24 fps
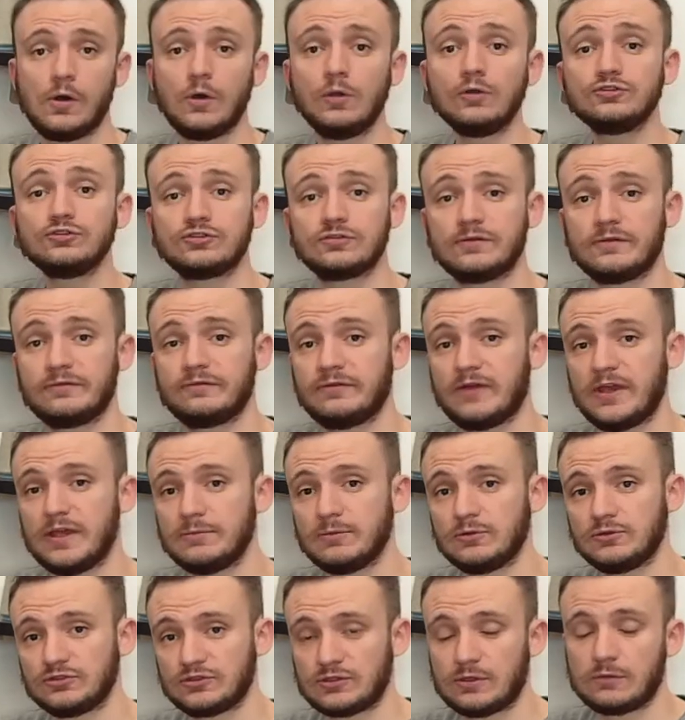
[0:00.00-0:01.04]
Also, the
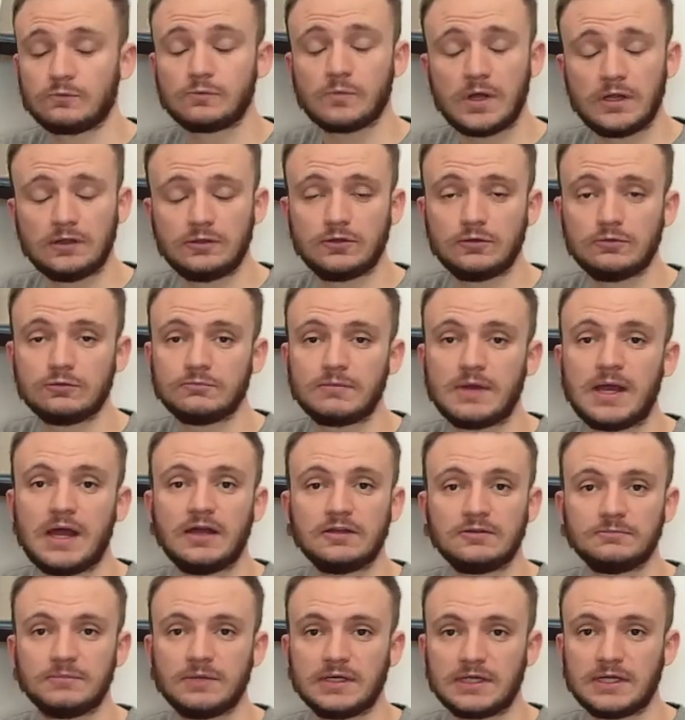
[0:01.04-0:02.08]
famous and well-known
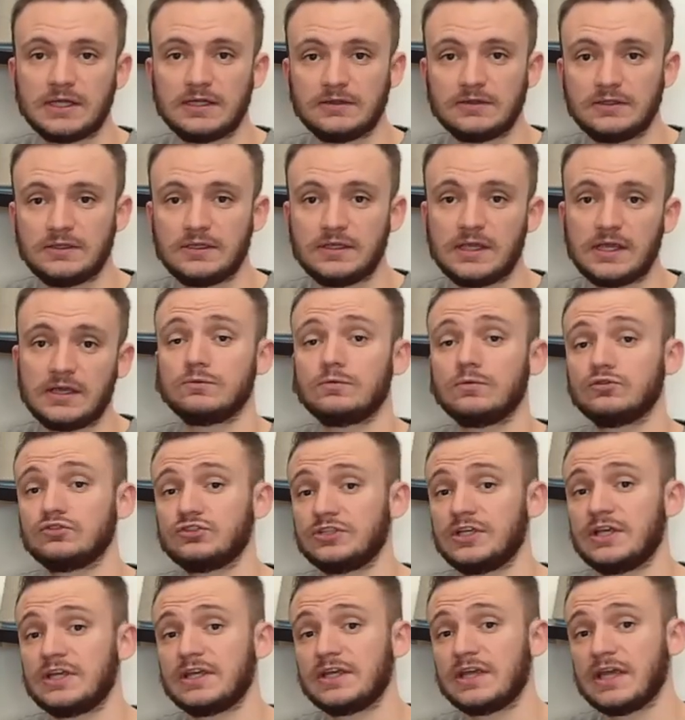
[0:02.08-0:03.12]
Mahatma Gandhi was
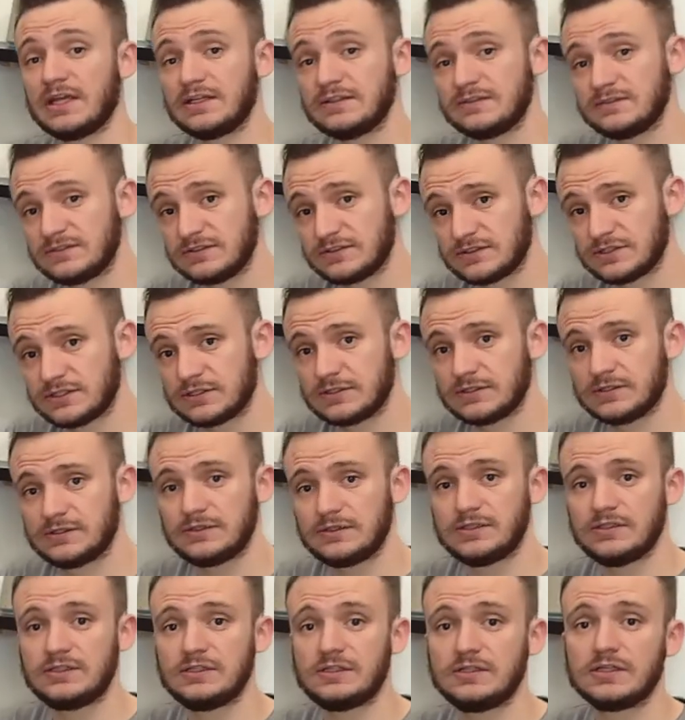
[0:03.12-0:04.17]
against
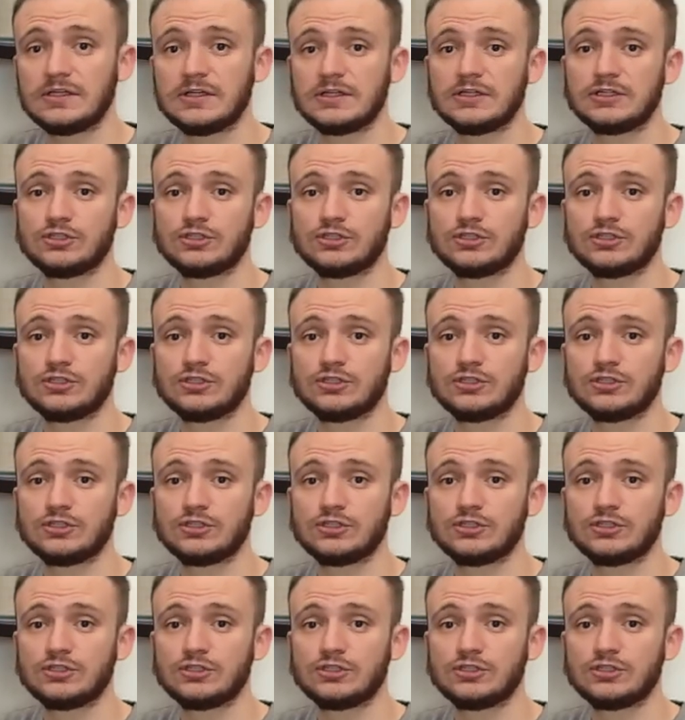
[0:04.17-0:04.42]
the